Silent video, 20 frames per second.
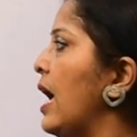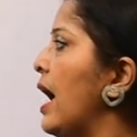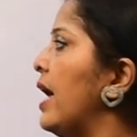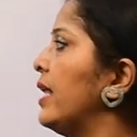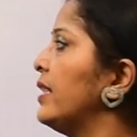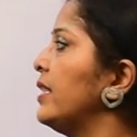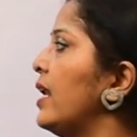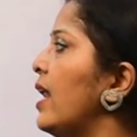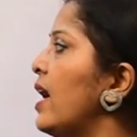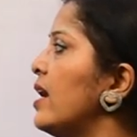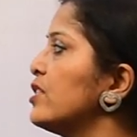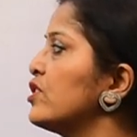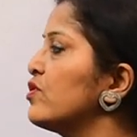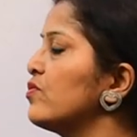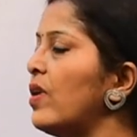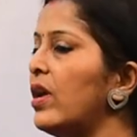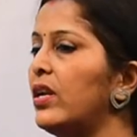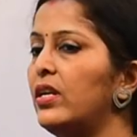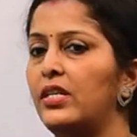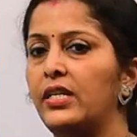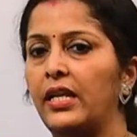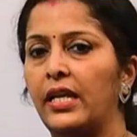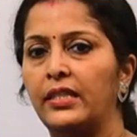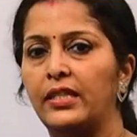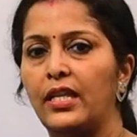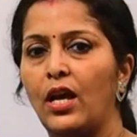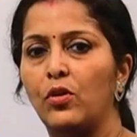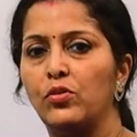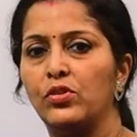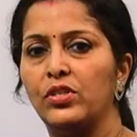and the last one,
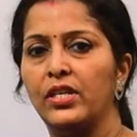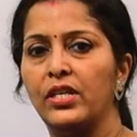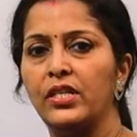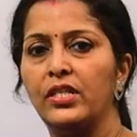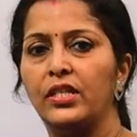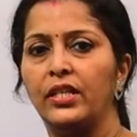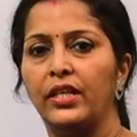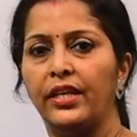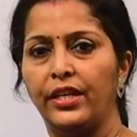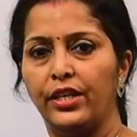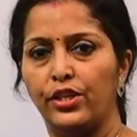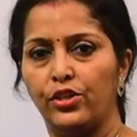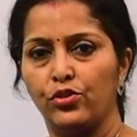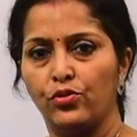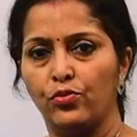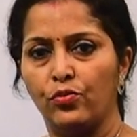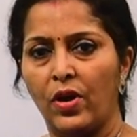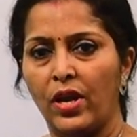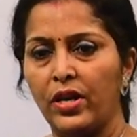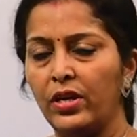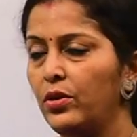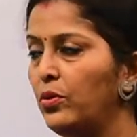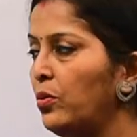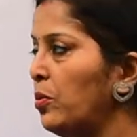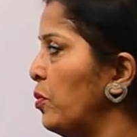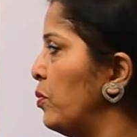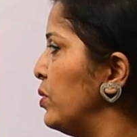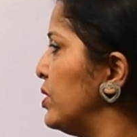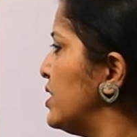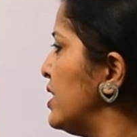10,000 into 1,
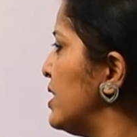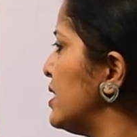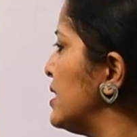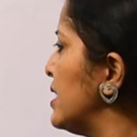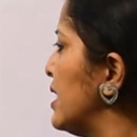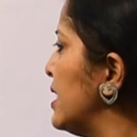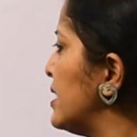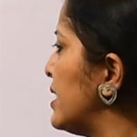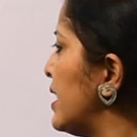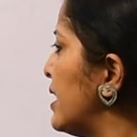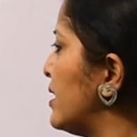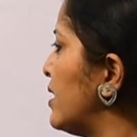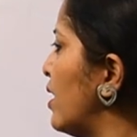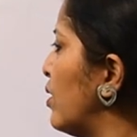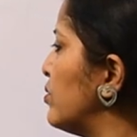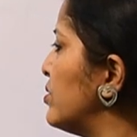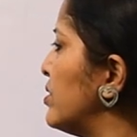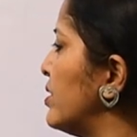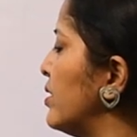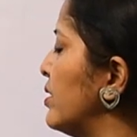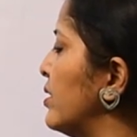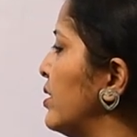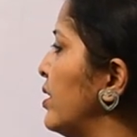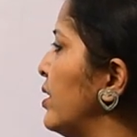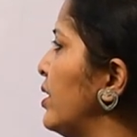which is 10,000.